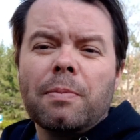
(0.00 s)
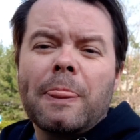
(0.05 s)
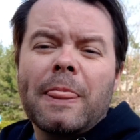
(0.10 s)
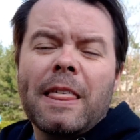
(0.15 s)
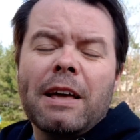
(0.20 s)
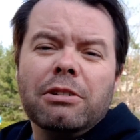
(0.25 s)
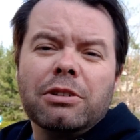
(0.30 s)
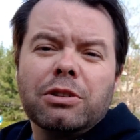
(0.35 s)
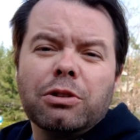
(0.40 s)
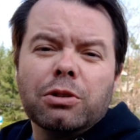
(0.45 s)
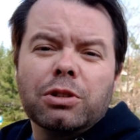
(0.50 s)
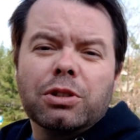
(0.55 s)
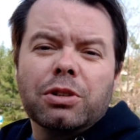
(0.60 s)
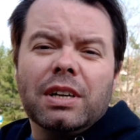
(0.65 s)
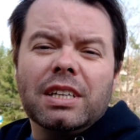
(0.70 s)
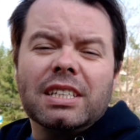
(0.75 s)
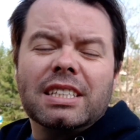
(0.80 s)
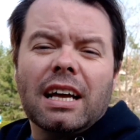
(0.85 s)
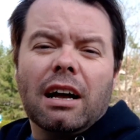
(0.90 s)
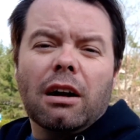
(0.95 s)
There is also
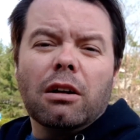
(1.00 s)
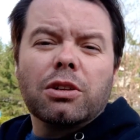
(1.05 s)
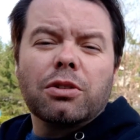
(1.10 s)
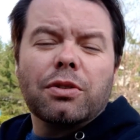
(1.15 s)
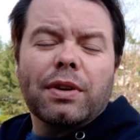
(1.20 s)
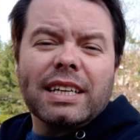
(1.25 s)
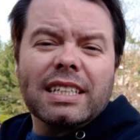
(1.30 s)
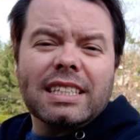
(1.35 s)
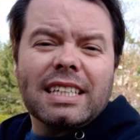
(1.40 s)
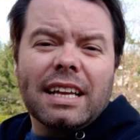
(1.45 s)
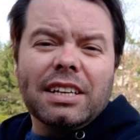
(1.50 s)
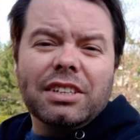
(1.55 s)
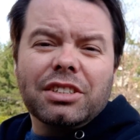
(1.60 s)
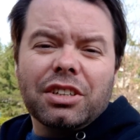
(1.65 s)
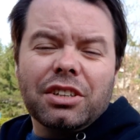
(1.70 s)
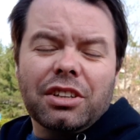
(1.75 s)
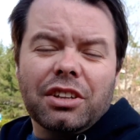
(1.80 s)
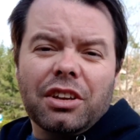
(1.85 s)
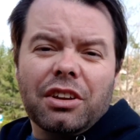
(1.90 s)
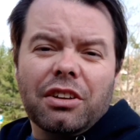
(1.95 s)
a CELTA
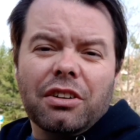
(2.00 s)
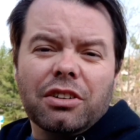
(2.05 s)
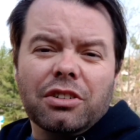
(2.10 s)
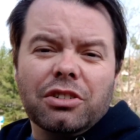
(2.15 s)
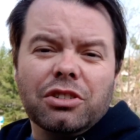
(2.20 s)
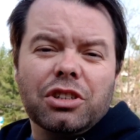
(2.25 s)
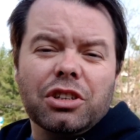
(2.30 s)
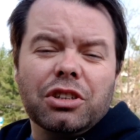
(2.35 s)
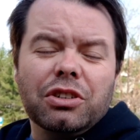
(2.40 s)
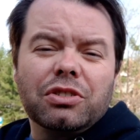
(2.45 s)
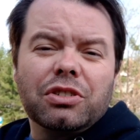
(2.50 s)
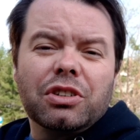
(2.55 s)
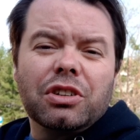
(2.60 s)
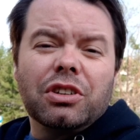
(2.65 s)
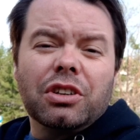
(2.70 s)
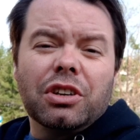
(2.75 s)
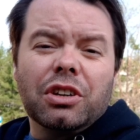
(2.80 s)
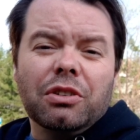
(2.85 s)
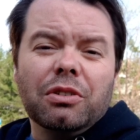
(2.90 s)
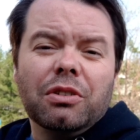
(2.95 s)
extension that you can choose to
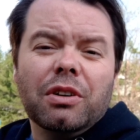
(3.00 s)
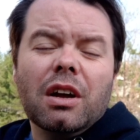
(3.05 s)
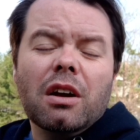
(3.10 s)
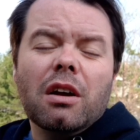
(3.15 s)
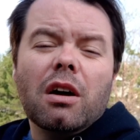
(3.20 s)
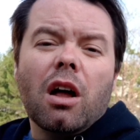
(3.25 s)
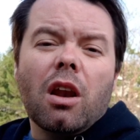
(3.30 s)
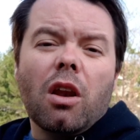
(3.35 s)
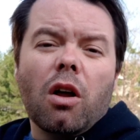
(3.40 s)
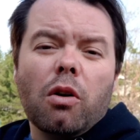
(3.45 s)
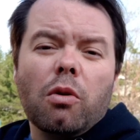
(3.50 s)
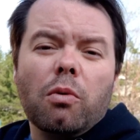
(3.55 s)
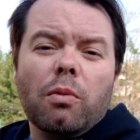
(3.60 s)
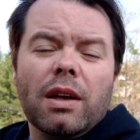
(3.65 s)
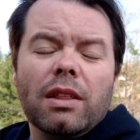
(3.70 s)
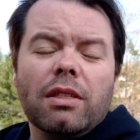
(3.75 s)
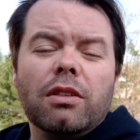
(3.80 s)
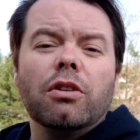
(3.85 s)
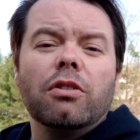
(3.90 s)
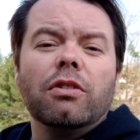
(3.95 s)
do along
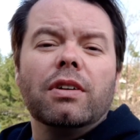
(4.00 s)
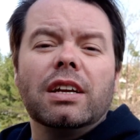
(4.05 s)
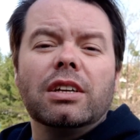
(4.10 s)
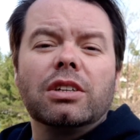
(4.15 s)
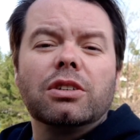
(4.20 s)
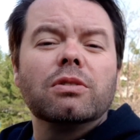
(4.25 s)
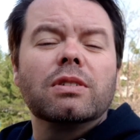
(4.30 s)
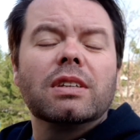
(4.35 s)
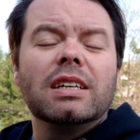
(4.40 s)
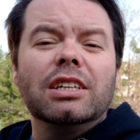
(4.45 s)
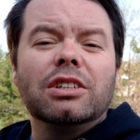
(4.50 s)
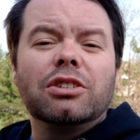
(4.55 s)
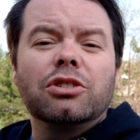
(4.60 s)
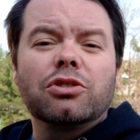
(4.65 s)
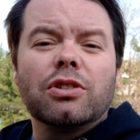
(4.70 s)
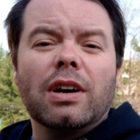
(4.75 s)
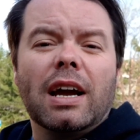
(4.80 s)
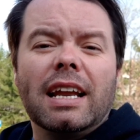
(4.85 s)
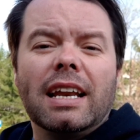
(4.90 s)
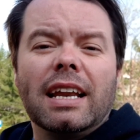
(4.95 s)
with your initial teacher
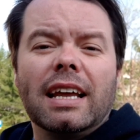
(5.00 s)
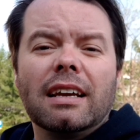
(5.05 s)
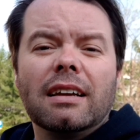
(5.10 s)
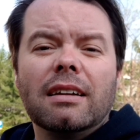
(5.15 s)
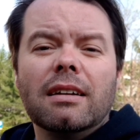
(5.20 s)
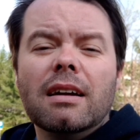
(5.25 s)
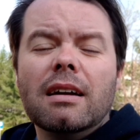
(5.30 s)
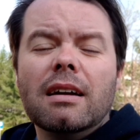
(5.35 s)
training.